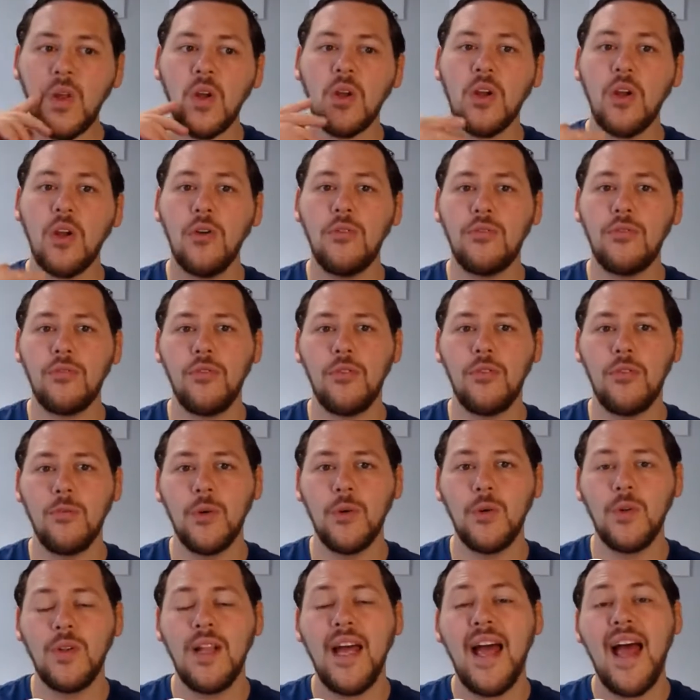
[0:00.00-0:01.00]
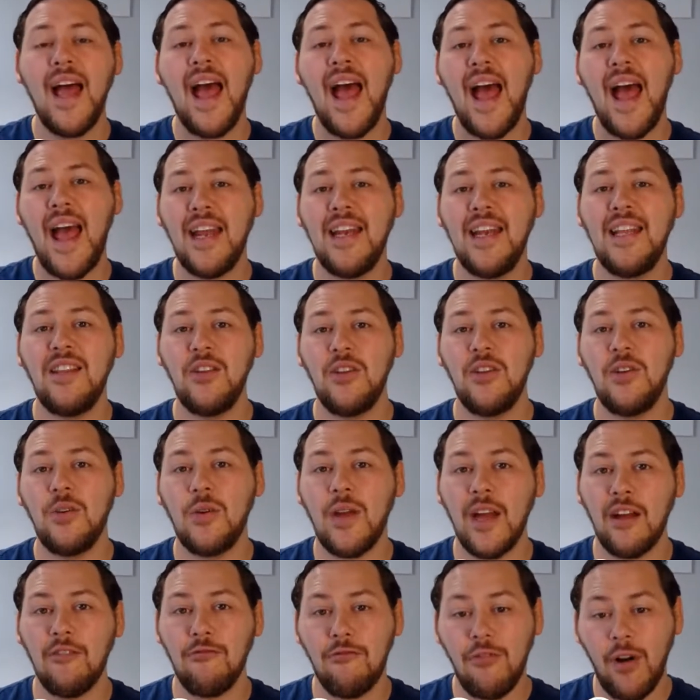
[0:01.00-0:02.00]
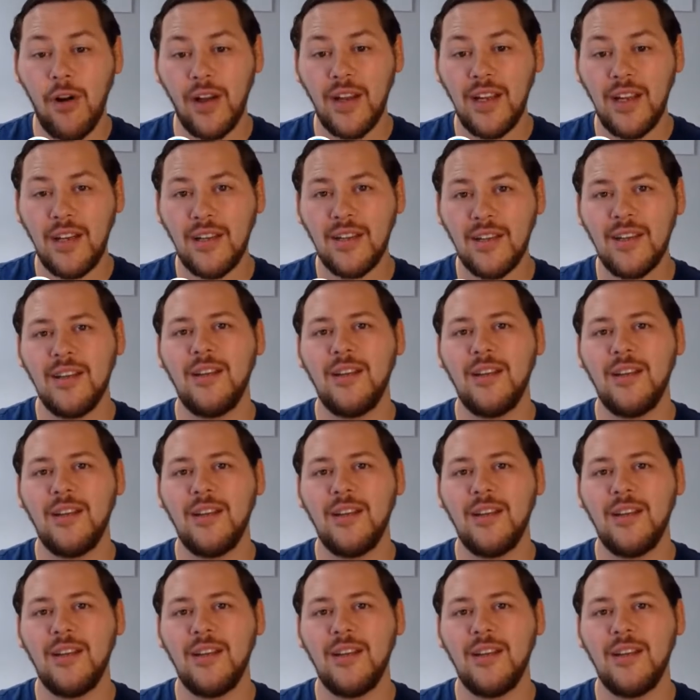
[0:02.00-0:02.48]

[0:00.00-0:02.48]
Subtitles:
go through them all. Any that you get right,